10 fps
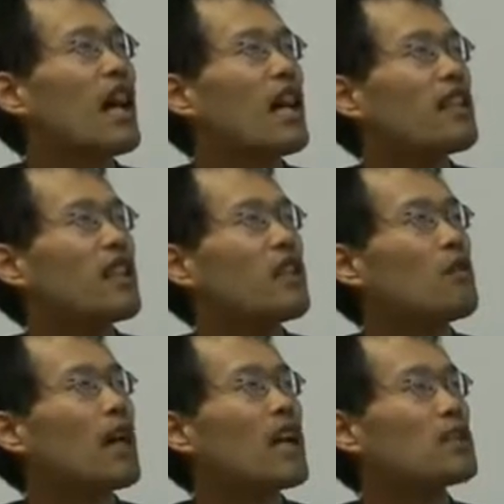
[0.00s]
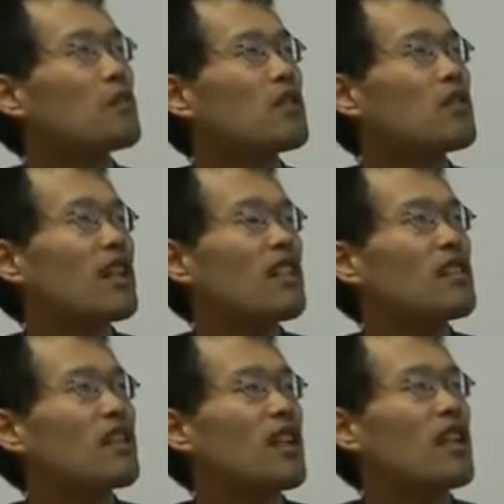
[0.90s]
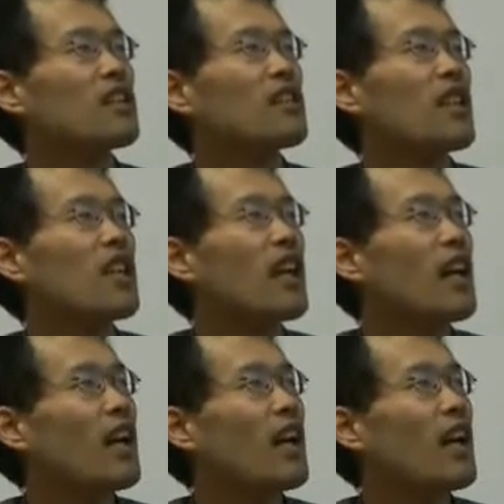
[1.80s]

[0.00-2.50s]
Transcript: and the covariance matrix is the